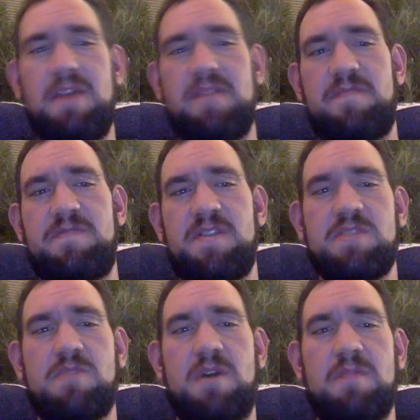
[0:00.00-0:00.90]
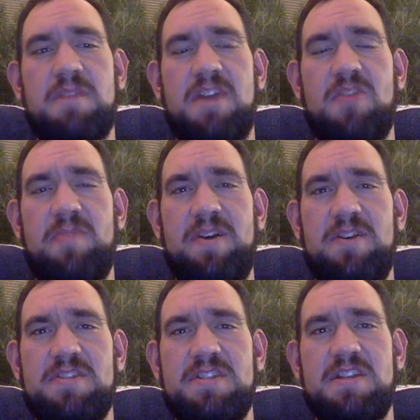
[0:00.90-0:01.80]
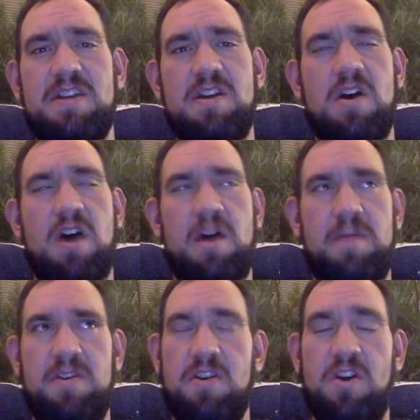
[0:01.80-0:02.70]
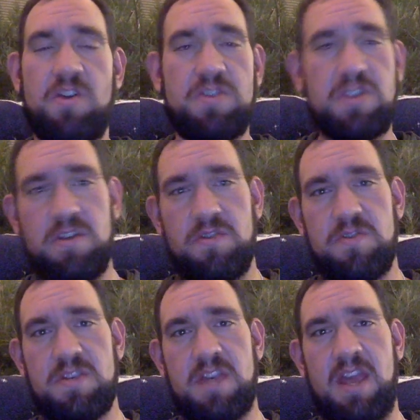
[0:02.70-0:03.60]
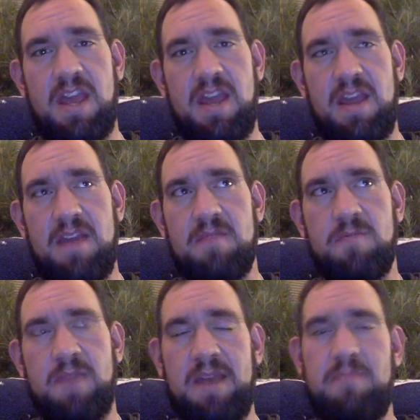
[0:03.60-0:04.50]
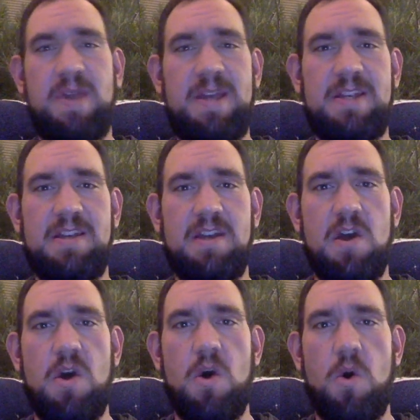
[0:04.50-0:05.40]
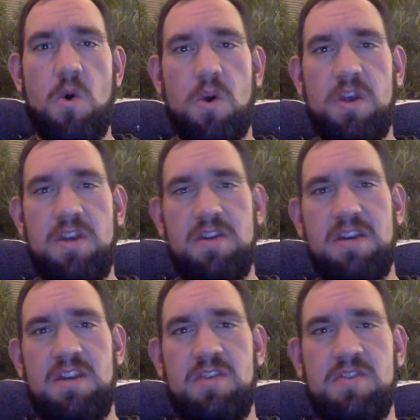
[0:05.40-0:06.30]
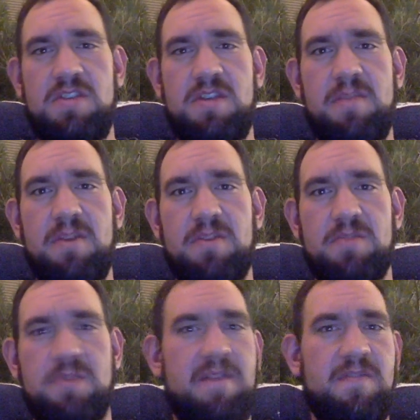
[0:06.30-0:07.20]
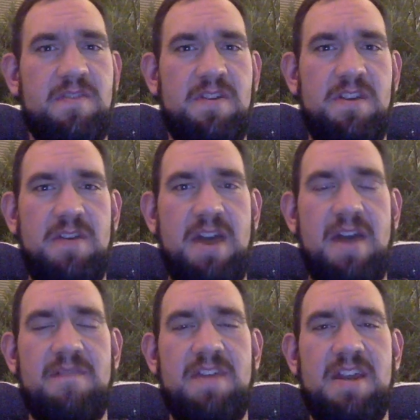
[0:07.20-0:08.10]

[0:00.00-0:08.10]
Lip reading: You could also use a weight plate, or you can use dumbbells. Whatever you have that is available to you would be the best.